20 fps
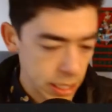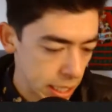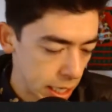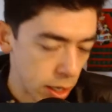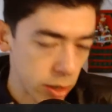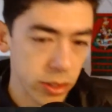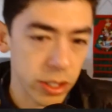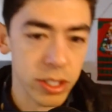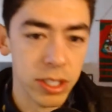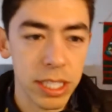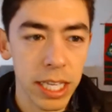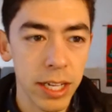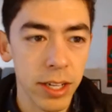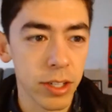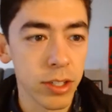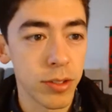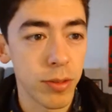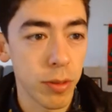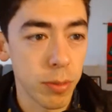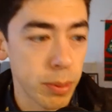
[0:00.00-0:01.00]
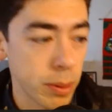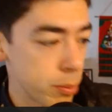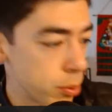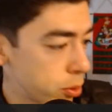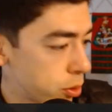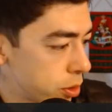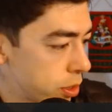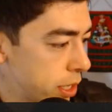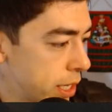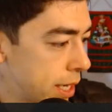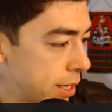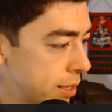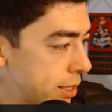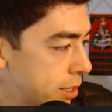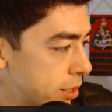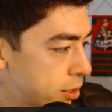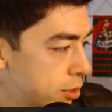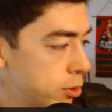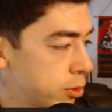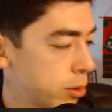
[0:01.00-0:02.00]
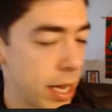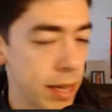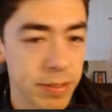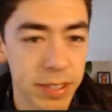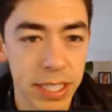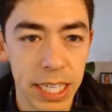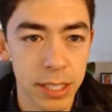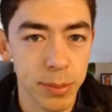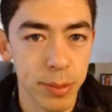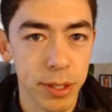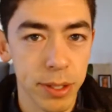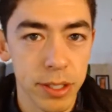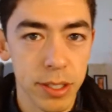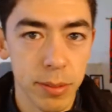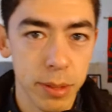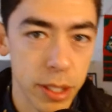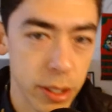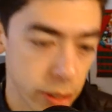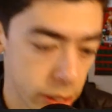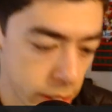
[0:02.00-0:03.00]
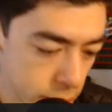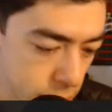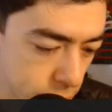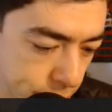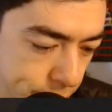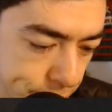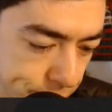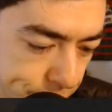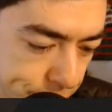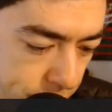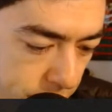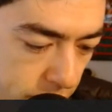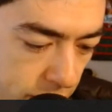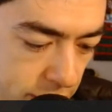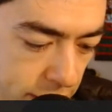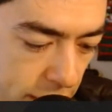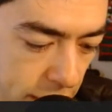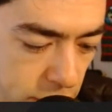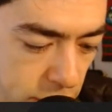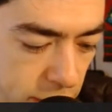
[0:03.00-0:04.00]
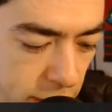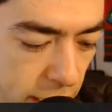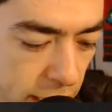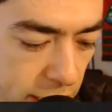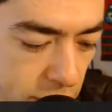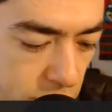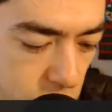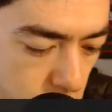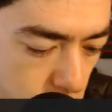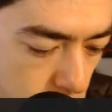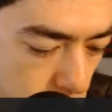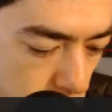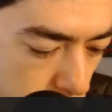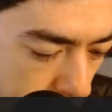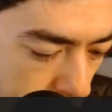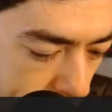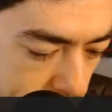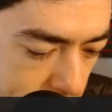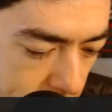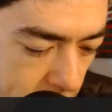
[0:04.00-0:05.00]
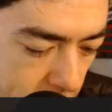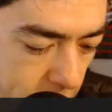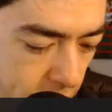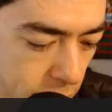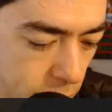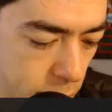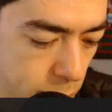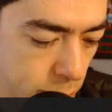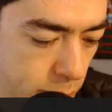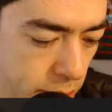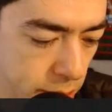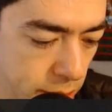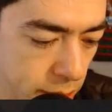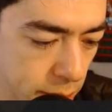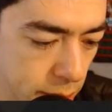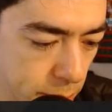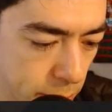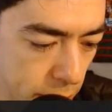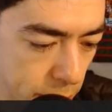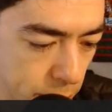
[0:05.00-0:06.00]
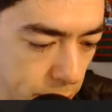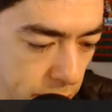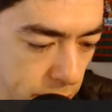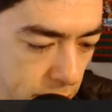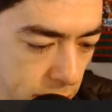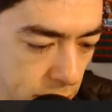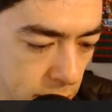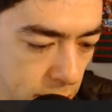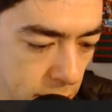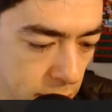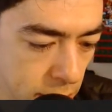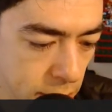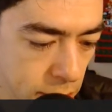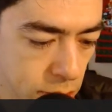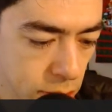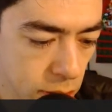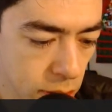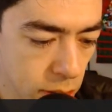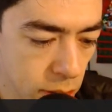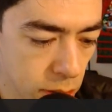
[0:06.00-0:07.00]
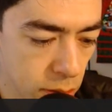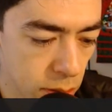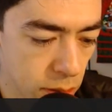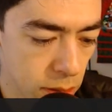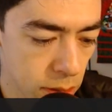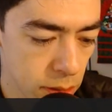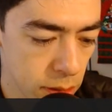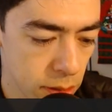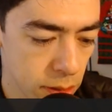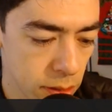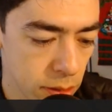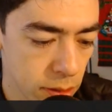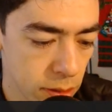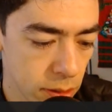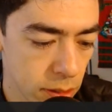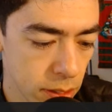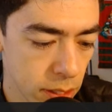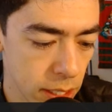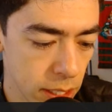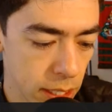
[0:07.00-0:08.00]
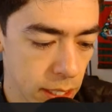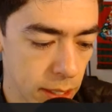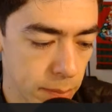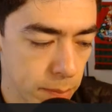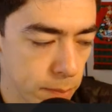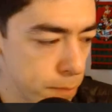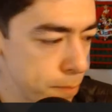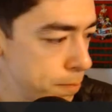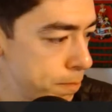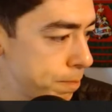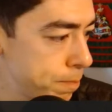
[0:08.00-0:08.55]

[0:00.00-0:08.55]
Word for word: How are the sales for people out there who have textbooks? I'm curious. It's actually not as great as I thought it would be, in my opinion. So, um,